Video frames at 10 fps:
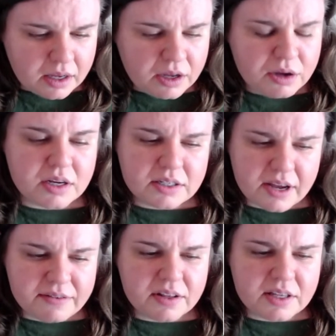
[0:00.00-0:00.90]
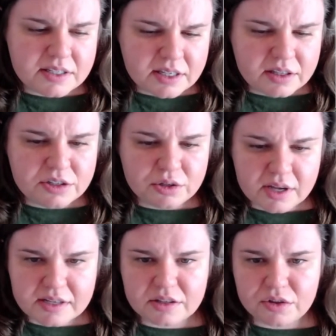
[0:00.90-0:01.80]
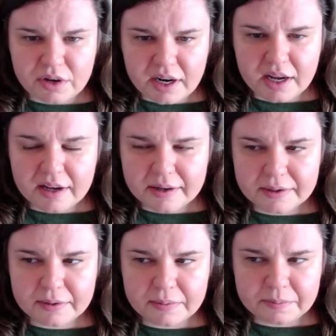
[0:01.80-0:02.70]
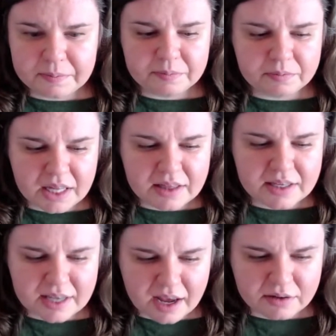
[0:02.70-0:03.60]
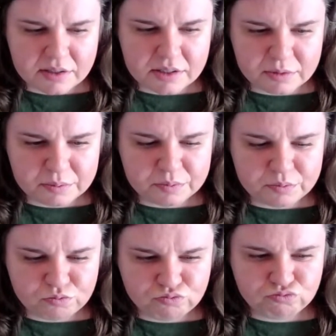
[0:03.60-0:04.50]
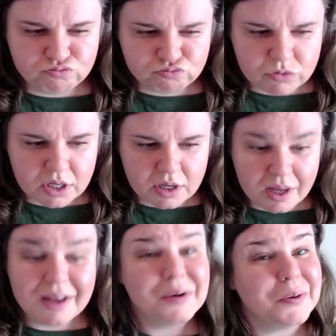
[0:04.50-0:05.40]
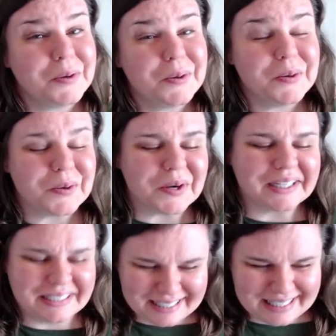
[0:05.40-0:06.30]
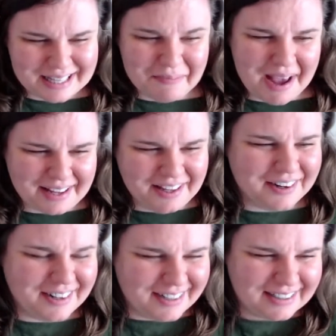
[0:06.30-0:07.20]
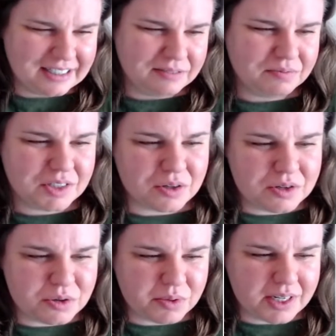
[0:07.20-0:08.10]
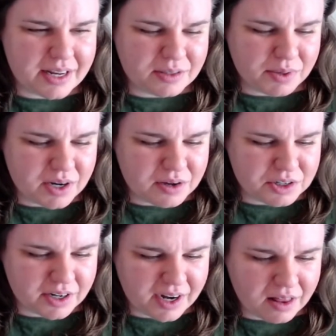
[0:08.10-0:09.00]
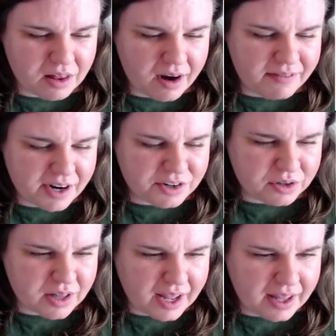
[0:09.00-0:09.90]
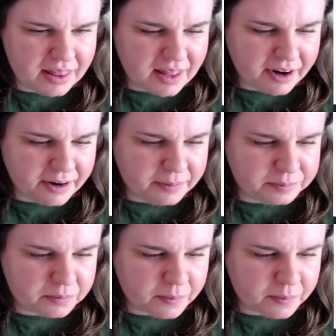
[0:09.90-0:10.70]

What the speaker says: You can definitely see the 2003 in this house. Ooh, the backyard. So those are really nice windows. You're gonna get a lot of natural light in there.